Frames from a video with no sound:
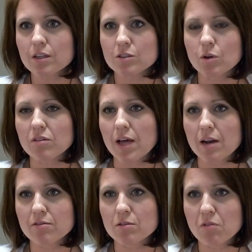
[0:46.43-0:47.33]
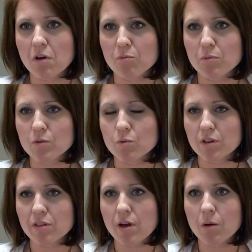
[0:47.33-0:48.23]
So I have a lot of involvement
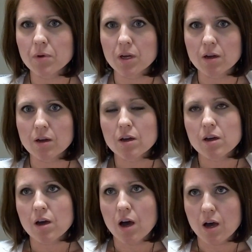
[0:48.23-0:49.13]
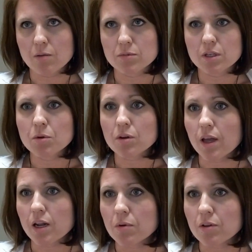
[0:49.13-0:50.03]
with helping to
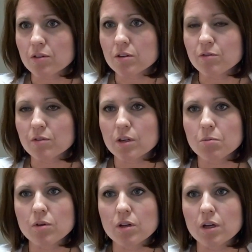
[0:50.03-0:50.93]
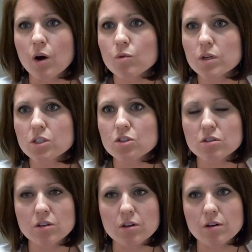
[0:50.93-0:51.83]
communicate about their different community
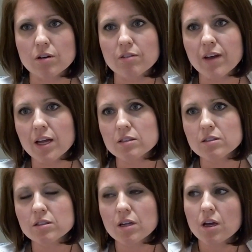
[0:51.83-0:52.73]
outreach, their events,